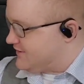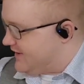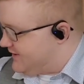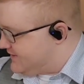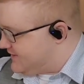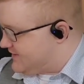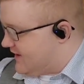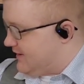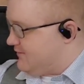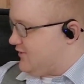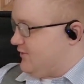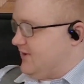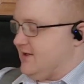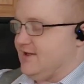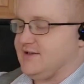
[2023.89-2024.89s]
stays the same
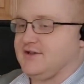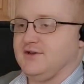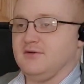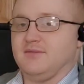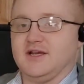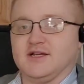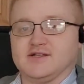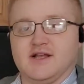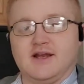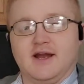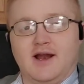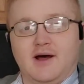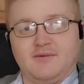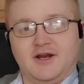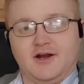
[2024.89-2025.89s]
between these two because the
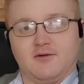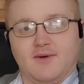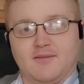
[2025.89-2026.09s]
denominator